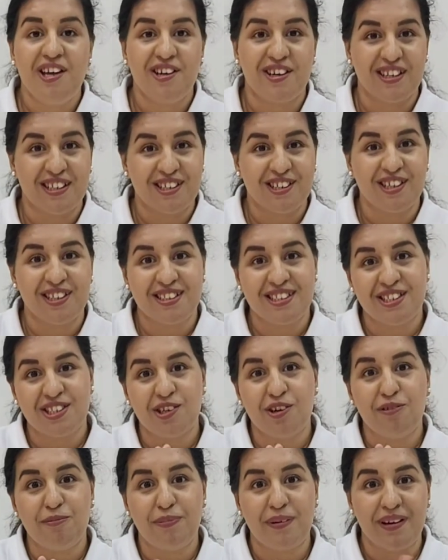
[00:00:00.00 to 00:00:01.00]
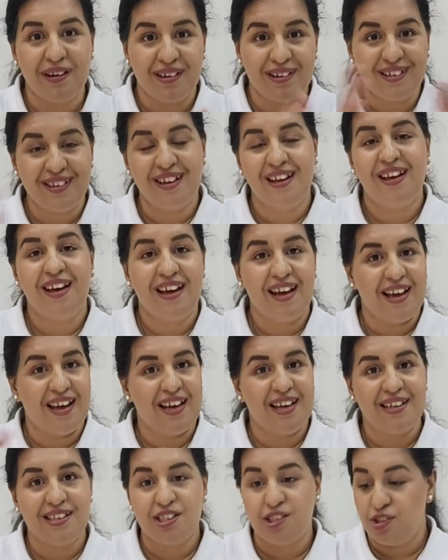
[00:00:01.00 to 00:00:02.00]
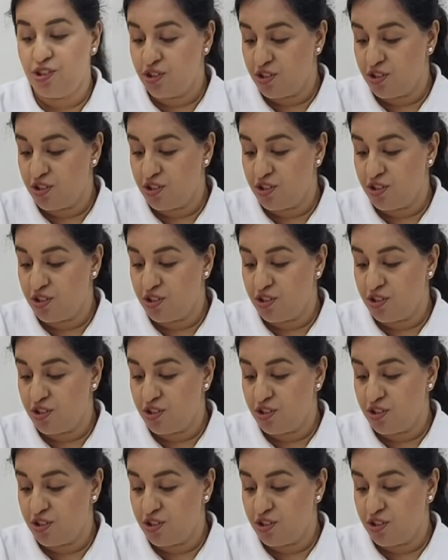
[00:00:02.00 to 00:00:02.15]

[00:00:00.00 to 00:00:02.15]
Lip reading: you could cut it open and